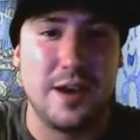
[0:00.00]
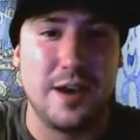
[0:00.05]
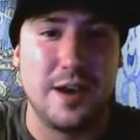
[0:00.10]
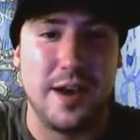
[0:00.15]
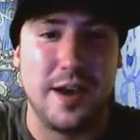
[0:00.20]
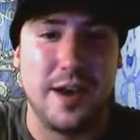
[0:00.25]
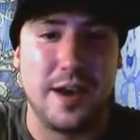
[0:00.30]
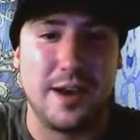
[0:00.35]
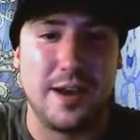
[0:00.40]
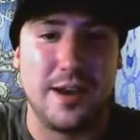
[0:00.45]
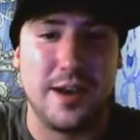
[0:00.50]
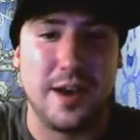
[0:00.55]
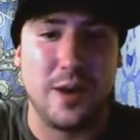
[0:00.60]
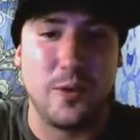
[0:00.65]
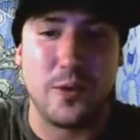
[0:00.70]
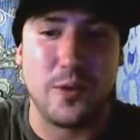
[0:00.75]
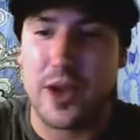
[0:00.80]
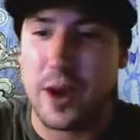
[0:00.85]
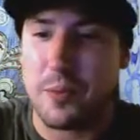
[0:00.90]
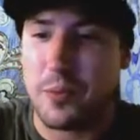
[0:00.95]
And
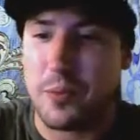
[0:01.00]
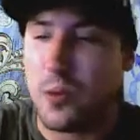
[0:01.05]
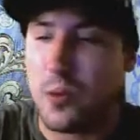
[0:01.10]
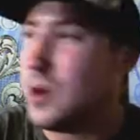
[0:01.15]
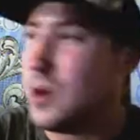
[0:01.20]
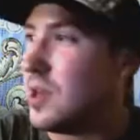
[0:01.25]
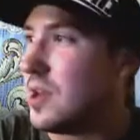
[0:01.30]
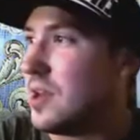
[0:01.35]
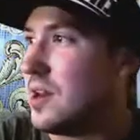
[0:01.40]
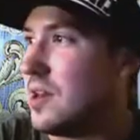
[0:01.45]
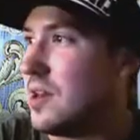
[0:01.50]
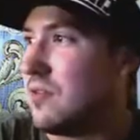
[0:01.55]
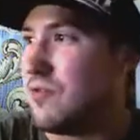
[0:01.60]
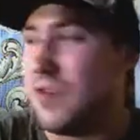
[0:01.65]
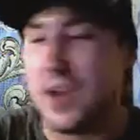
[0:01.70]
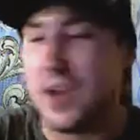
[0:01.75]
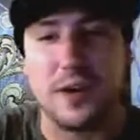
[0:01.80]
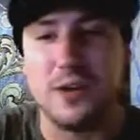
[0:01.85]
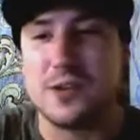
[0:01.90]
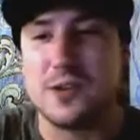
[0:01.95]
without pointing any
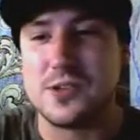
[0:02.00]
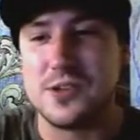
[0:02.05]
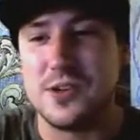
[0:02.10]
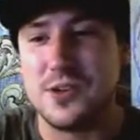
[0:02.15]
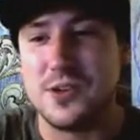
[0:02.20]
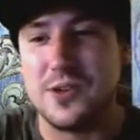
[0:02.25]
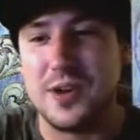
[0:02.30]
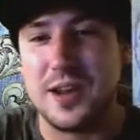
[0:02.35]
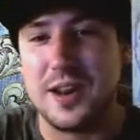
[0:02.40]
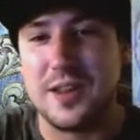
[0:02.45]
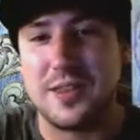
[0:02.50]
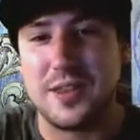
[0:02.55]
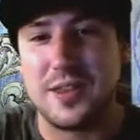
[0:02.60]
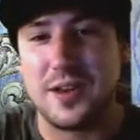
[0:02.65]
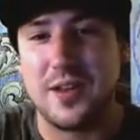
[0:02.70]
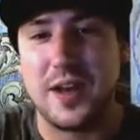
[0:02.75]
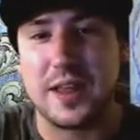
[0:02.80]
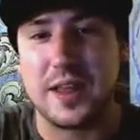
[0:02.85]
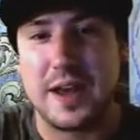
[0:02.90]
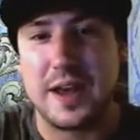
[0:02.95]
fingers or doing anything
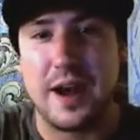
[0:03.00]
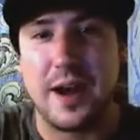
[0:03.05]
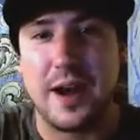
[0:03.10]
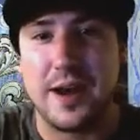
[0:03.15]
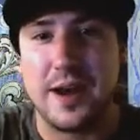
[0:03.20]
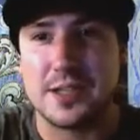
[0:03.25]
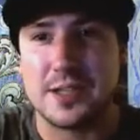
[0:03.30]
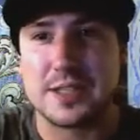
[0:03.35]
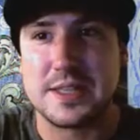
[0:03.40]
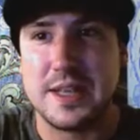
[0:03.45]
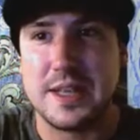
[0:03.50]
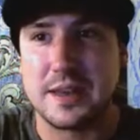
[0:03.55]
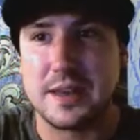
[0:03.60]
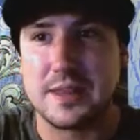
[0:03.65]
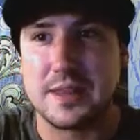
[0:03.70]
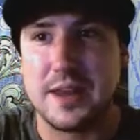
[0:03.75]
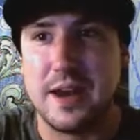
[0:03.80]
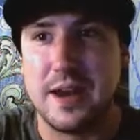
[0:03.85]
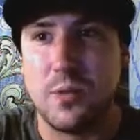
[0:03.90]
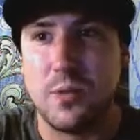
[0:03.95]
like that, I just think
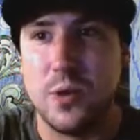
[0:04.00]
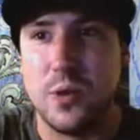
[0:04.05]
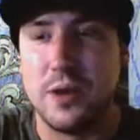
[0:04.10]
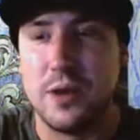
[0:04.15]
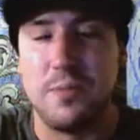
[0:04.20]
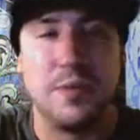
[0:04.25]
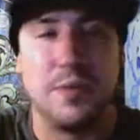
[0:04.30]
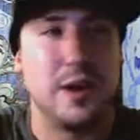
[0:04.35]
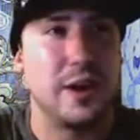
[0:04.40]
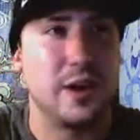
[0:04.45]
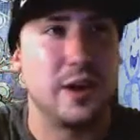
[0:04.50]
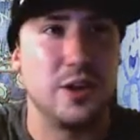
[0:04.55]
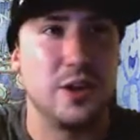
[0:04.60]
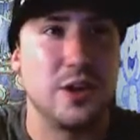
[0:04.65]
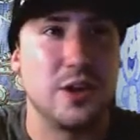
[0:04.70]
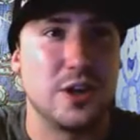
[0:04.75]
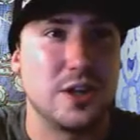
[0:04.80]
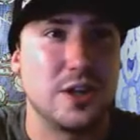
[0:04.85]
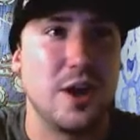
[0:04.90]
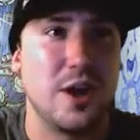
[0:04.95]
that it wouldn't have been a
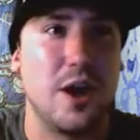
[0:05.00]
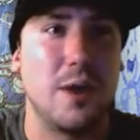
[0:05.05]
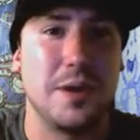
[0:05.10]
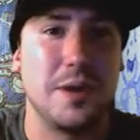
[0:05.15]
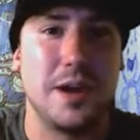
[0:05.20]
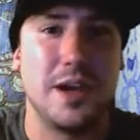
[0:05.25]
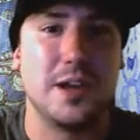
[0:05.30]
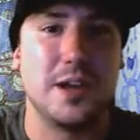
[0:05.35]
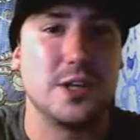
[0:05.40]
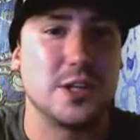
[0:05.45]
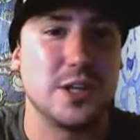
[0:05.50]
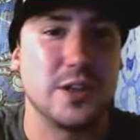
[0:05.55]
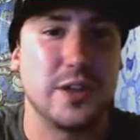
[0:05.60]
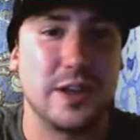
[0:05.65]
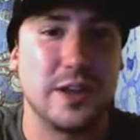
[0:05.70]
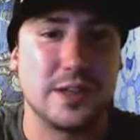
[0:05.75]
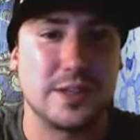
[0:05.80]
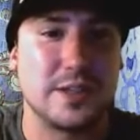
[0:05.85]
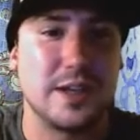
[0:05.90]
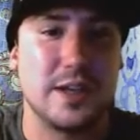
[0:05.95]
good combination,
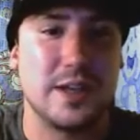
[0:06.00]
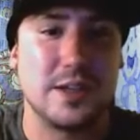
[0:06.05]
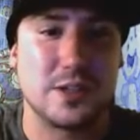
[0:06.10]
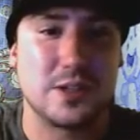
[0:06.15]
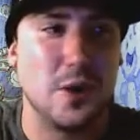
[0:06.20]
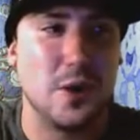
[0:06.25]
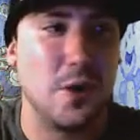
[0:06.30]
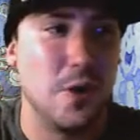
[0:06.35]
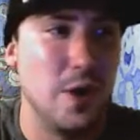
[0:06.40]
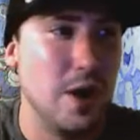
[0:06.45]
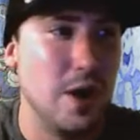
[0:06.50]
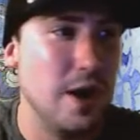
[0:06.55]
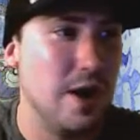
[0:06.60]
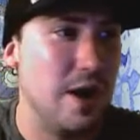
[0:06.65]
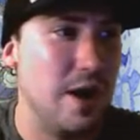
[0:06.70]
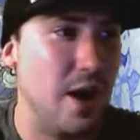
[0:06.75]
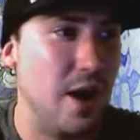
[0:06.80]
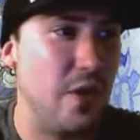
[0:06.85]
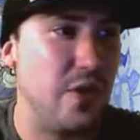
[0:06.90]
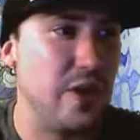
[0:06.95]
let's say. So
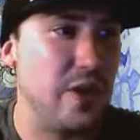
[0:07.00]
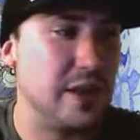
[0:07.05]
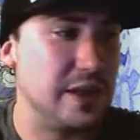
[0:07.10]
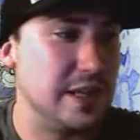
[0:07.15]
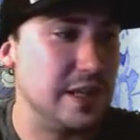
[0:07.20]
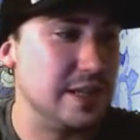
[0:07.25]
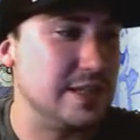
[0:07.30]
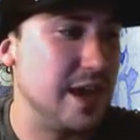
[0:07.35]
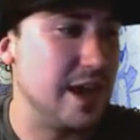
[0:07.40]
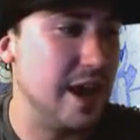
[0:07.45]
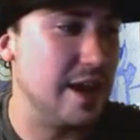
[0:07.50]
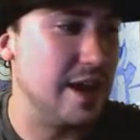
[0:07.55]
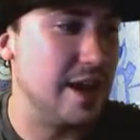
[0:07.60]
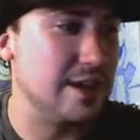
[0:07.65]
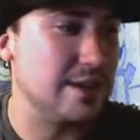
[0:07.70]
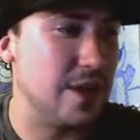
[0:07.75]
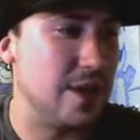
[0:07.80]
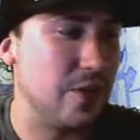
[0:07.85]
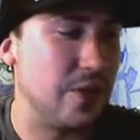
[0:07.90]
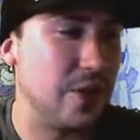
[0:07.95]
I think these
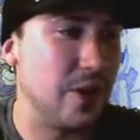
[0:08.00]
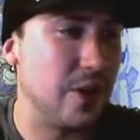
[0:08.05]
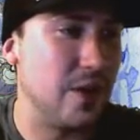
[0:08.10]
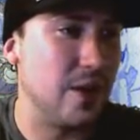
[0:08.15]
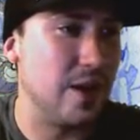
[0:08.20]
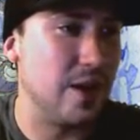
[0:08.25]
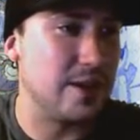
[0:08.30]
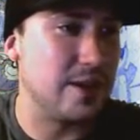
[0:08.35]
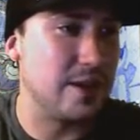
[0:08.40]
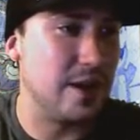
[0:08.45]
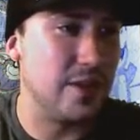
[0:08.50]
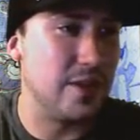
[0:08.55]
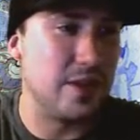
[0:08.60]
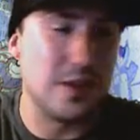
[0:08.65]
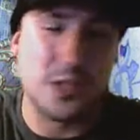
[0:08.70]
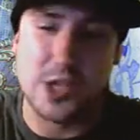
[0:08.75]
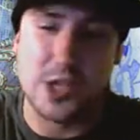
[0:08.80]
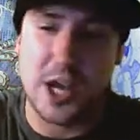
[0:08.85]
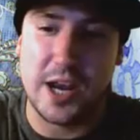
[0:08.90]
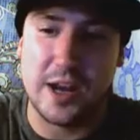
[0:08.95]
guys out there at
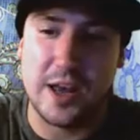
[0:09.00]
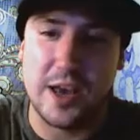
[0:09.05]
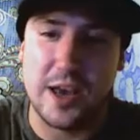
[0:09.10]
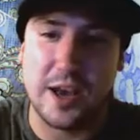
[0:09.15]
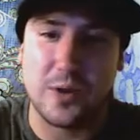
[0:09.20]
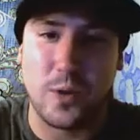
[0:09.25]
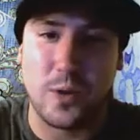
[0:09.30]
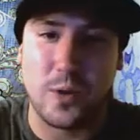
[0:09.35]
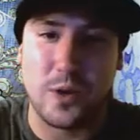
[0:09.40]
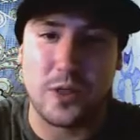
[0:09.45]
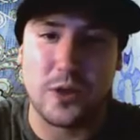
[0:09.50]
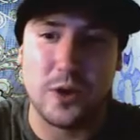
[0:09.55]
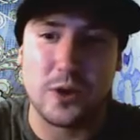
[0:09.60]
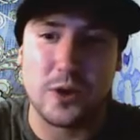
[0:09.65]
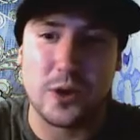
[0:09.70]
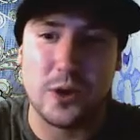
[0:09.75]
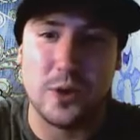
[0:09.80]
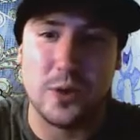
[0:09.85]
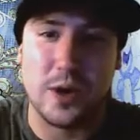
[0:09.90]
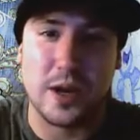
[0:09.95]
the J-Day and what
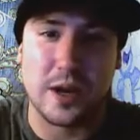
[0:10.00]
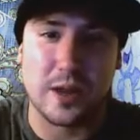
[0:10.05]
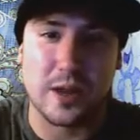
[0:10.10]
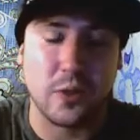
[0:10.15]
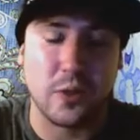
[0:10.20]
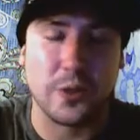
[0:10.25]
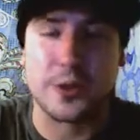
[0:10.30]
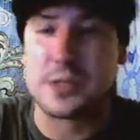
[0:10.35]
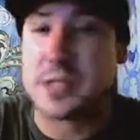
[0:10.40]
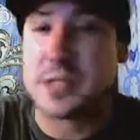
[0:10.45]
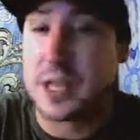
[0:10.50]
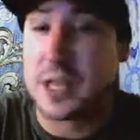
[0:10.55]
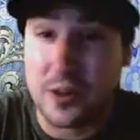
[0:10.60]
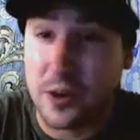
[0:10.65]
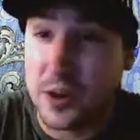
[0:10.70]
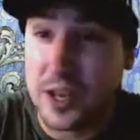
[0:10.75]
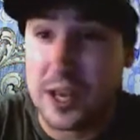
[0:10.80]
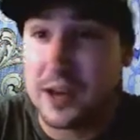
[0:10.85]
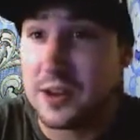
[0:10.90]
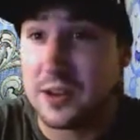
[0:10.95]
they're doing, it looks like
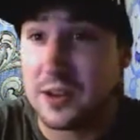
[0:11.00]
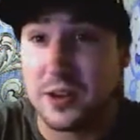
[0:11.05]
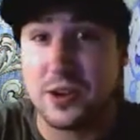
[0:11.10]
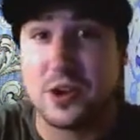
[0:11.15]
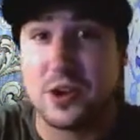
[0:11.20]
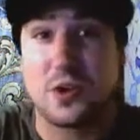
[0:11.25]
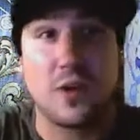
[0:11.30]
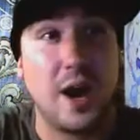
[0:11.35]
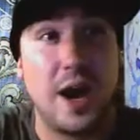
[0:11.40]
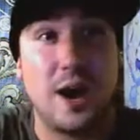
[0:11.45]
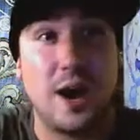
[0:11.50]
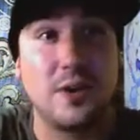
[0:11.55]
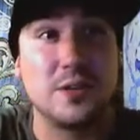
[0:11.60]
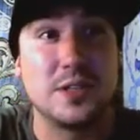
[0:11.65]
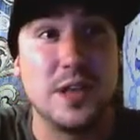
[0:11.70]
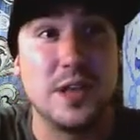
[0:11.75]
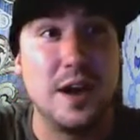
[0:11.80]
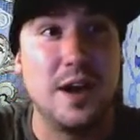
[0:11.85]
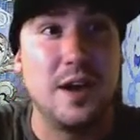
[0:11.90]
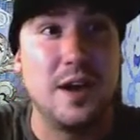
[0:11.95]
they're getting good
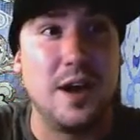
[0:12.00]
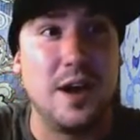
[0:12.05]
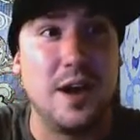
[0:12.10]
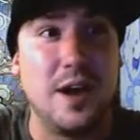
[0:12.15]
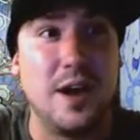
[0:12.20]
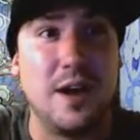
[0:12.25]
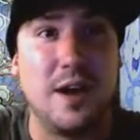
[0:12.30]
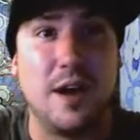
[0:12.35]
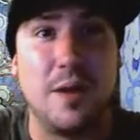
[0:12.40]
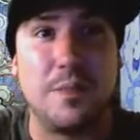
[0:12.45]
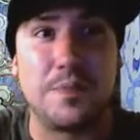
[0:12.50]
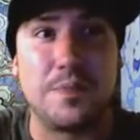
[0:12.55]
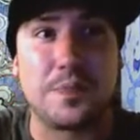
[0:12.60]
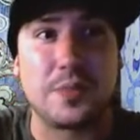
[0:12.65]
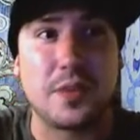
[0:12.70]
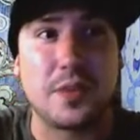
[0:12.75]
crowds. I've